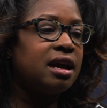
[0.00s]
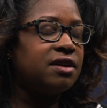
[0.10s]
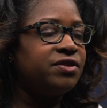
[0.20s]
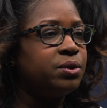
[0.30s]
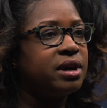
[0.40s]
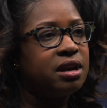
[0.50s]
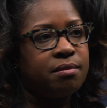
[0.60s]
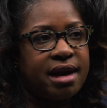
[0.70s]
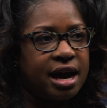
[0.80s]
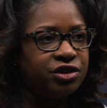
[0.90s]
If you can
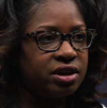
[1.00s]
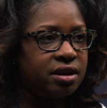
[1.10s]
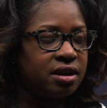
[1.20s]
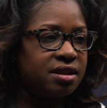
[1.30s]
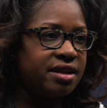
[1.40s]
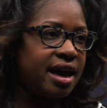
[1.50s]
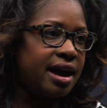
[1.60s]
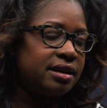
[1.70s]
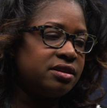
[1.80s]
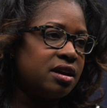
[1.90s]
imagine
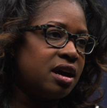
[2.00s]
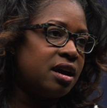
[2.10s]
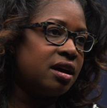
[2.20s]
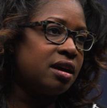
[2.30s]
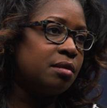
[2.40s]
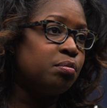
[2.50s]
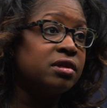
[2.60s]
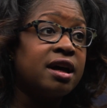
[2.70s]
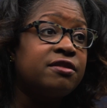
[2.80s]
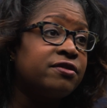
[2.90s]
that
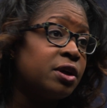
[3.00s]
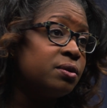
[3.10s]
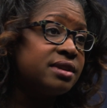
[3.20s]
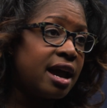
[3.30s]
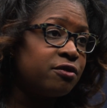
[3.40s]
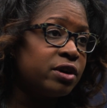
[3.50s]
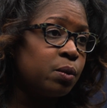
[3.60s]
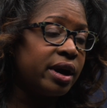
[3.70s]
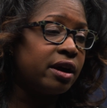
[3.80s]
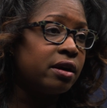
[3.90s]
blood flows
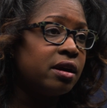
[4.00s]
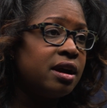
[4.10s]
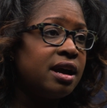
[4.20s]
everywhere,